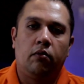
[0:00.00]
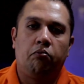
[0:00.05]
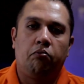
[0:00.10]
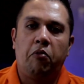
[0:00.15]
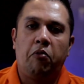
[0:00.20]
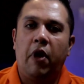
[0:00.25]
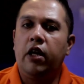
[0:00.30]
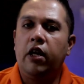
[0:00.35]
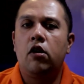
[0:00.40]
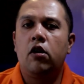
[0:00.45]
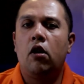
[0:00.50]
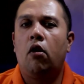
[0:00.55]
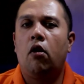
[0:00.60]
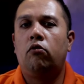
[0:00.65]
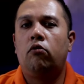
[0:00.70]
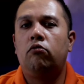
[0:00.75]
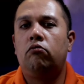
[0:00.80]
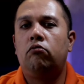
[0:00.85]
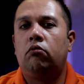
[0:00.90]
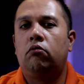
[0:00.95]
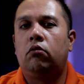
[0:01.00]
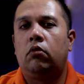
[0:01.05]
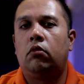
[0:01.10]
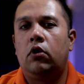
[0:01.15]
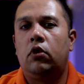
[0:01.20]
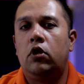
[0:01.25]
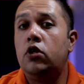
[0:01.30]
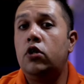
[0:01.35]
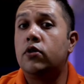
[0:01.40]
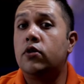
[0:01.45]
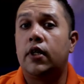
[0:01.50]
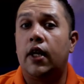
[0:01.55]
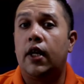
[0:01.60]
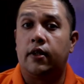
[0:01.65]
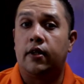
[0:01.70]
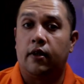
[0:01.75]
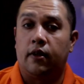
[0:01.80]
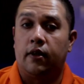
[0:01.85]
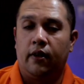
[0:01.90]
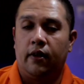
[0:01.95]
Make your own
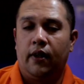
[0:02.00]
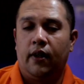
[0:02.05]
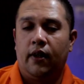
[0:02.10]
newsletter.